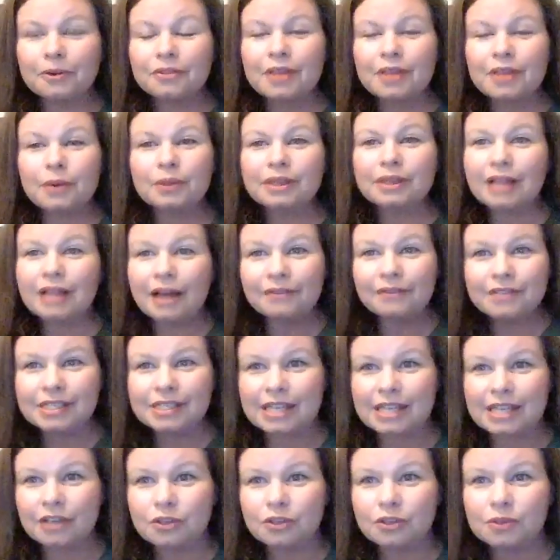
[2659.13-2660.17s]
that would love to
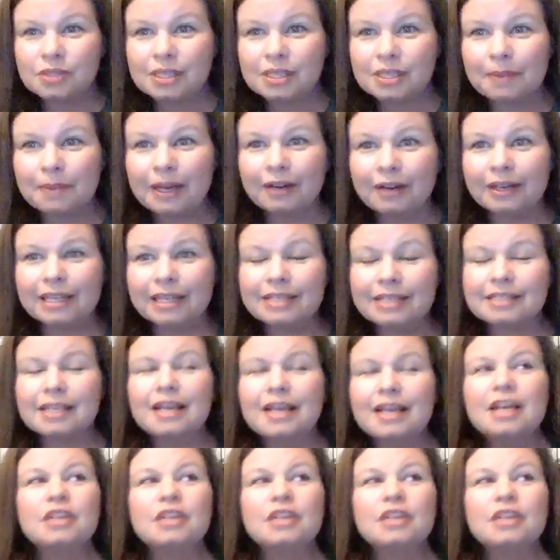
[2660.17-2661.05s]
sell you some berries.